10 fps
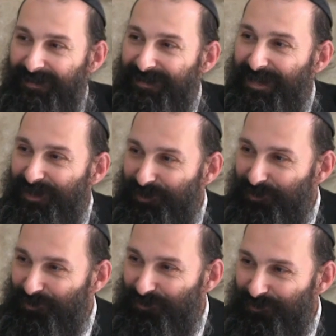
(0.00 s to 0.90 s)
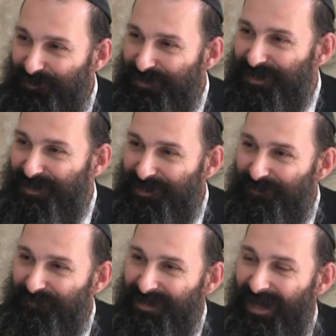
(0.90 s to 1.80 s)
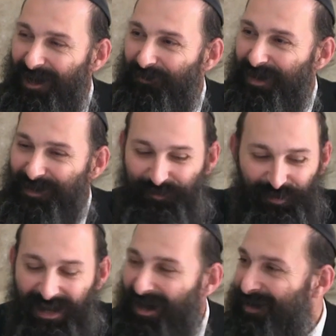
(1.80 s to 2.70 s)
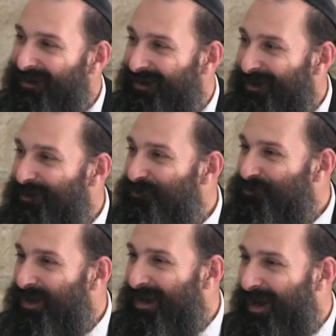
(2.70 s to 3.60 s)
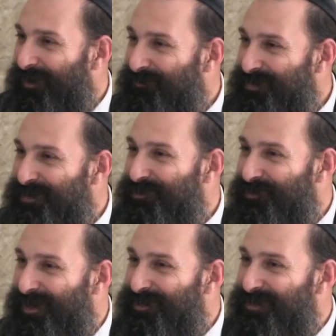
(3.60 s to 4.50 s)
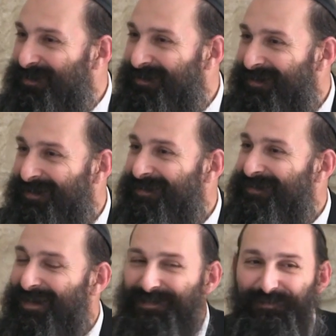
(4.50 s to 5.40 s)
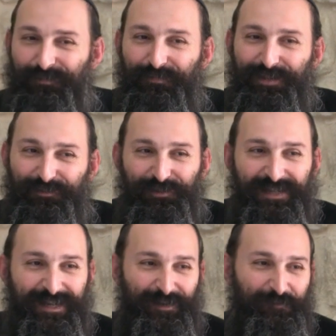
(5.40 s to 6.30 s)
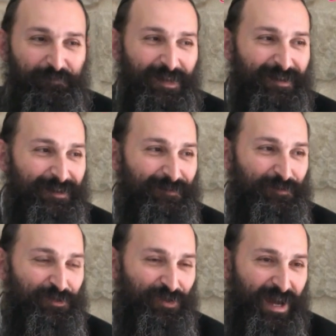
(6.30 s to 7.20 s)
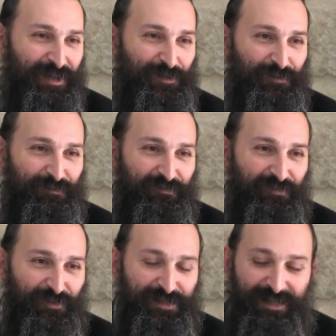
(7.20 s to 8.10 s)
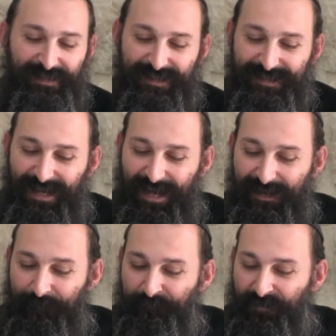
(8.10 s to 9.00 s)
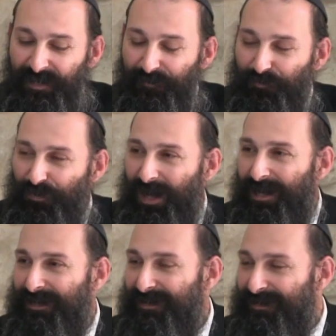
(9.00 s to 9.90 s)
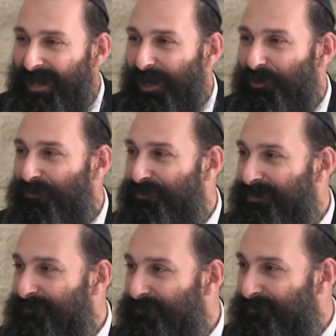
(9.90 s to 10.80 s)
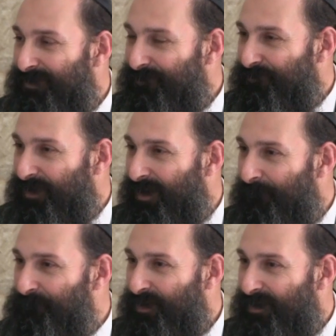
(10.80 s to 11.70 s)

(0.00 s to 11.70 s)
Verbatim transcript: tell you systems, how can you lie to get out of a situation. That's not what we're doing here. We're trying to first understand why Yaakov and Rivka